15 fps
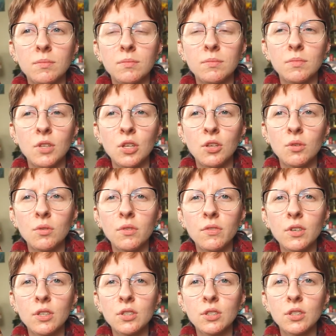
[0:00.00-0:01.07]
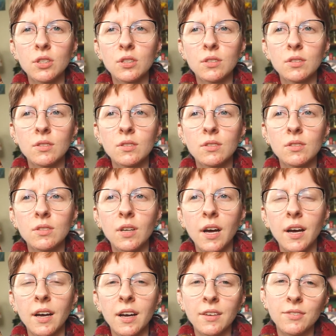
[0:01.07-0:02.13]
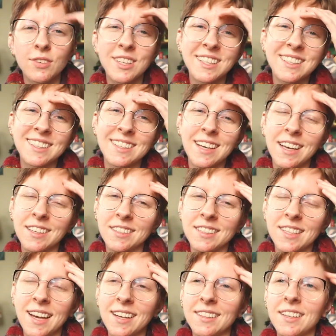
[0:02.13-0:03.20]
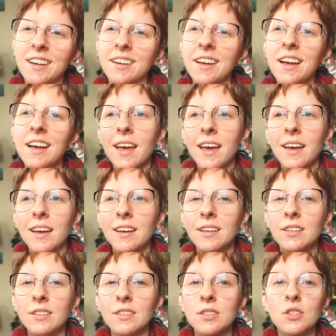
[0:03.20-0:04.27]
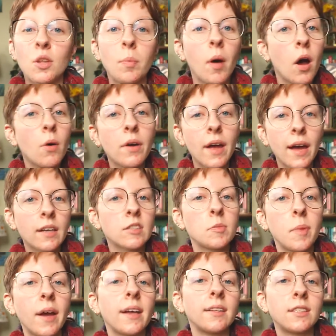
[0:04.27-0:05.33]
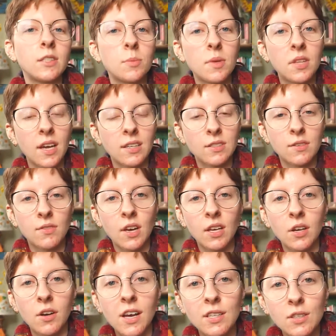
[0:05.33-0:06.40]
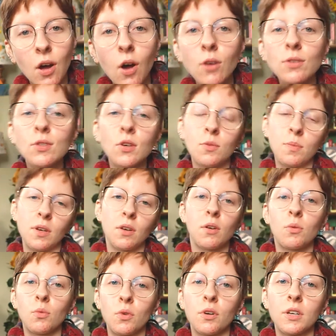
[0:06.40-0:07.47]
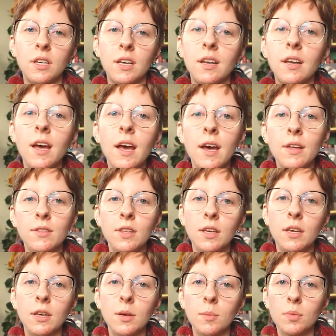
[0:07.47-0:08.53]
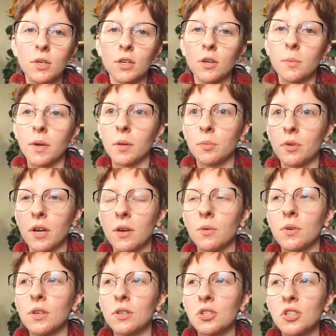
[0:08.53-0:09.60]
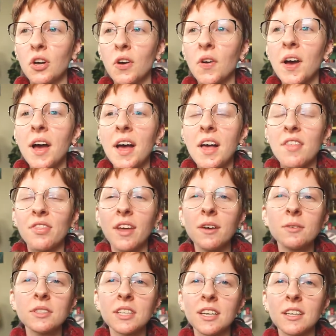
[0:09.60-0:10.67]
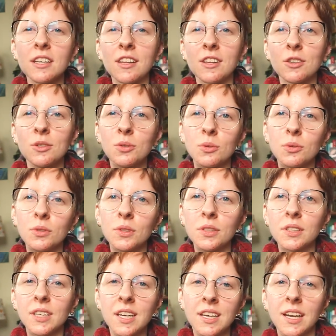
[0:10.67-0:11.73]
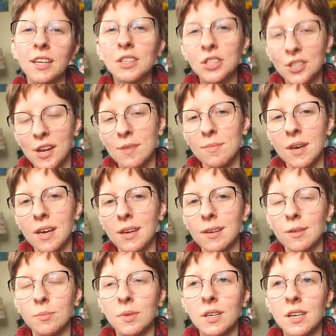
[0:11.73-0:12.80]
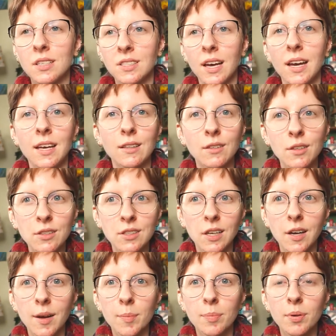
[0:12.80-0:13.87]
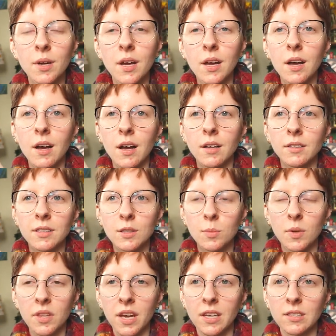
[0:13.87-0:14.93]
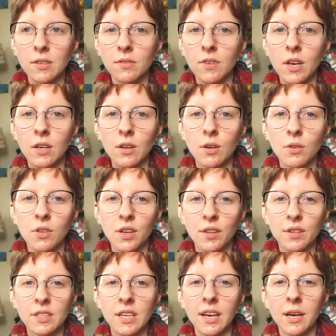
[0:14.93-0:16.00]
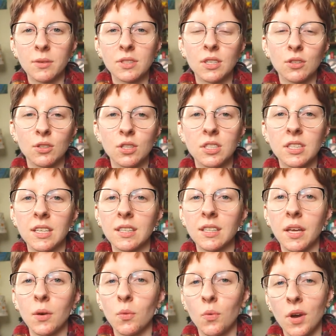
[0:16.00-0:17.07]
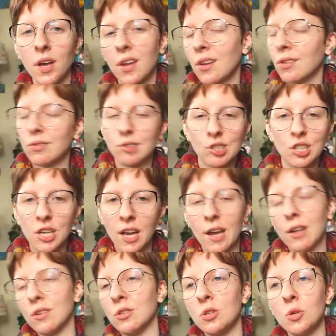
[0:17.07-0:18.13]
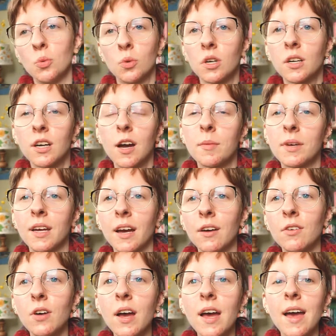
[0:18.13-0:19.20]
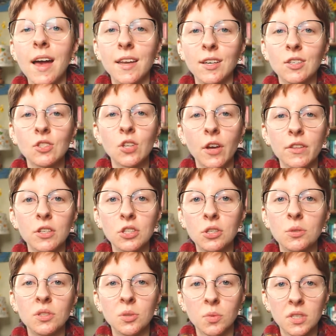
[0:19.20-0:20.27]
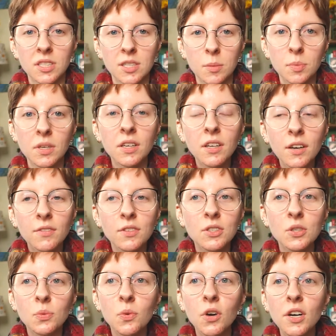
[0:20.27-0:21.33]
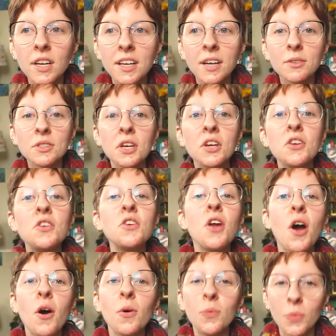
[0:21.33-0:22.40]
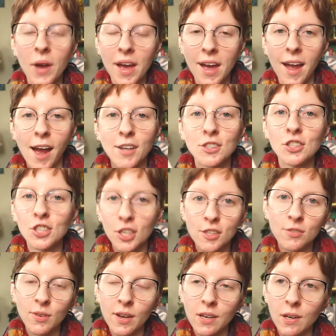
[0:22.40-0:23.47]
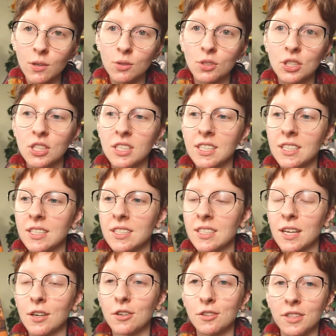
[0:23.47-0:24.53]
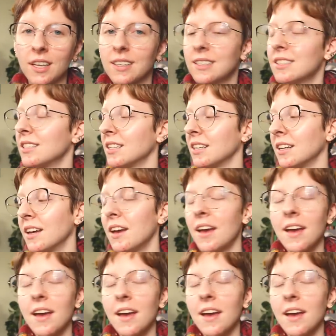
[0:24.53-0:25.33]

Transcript: the Universe, or I forget the title, it's kind of long. And The Poet X by Elizabeth Acevedo has also been awarded the Pura Belpré Award. So that was like another cool connection I made, because I had looked up Elizabeth Acevedo the other day. I was interested in like when she had new work coming out, and I saw that she was a recipient of this award, and I was like, no way. I just found out who she is and her legacy,